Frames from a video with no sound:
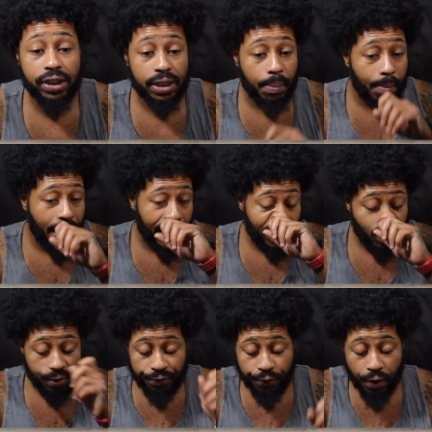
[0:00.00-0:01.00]
somebody
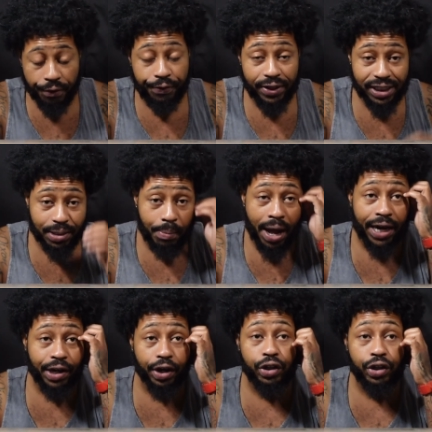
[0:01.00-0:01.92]
or forfeit somebody or